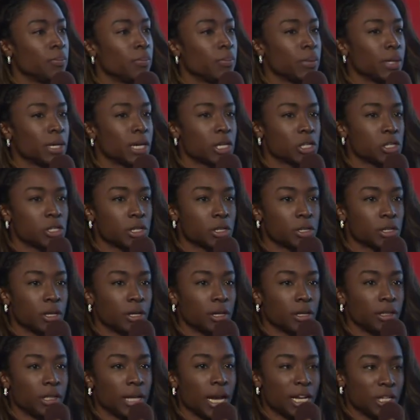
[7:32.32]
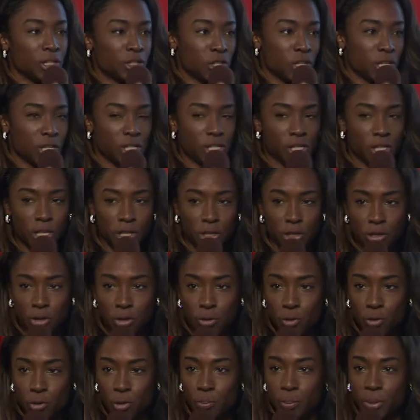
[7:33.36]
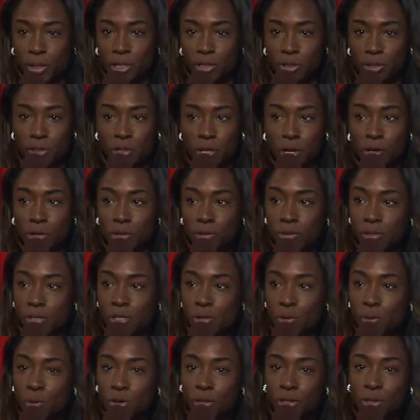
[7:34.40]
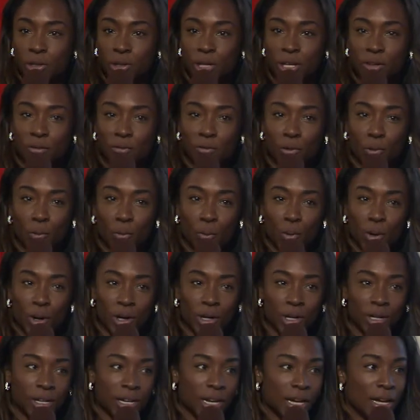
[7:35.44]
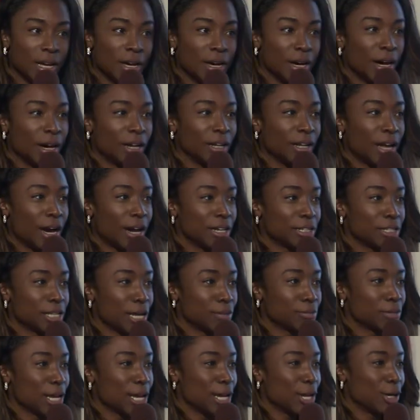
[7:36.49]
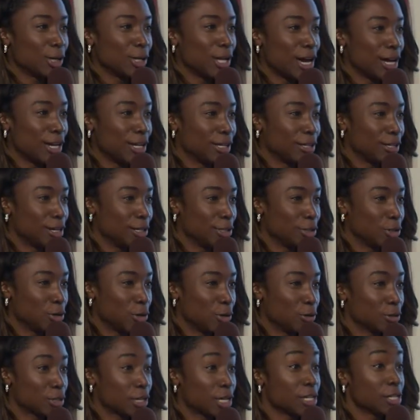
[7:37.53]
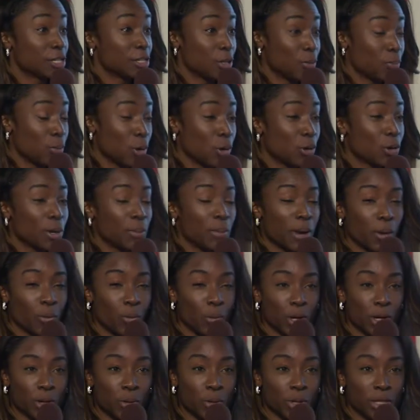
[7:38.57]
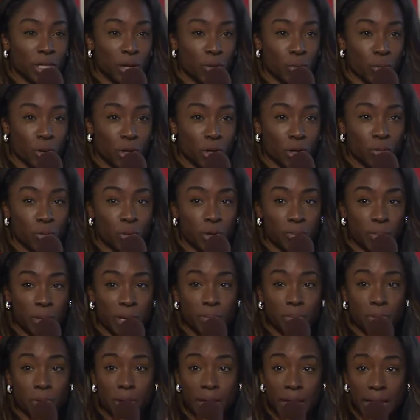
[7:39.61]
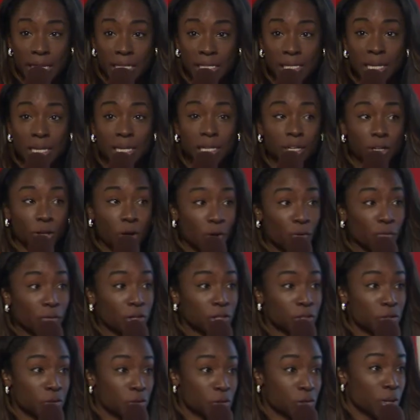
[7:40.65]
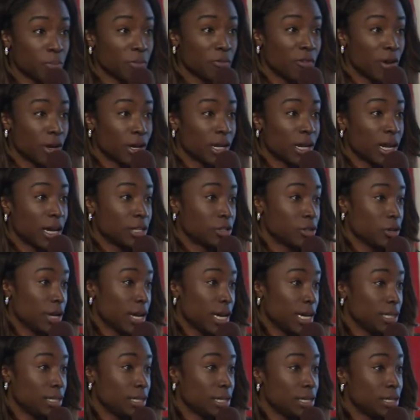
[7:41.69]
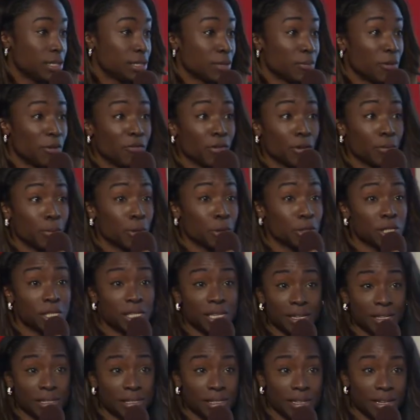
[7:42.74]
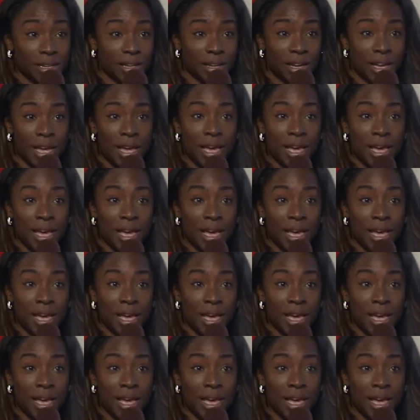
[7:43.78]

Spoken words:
because not just the youth but adults who are looking for work. A lot of times I hear a lot of adults, because the program I work with people 18 and over, so some of our clients are 18, some of them are 60.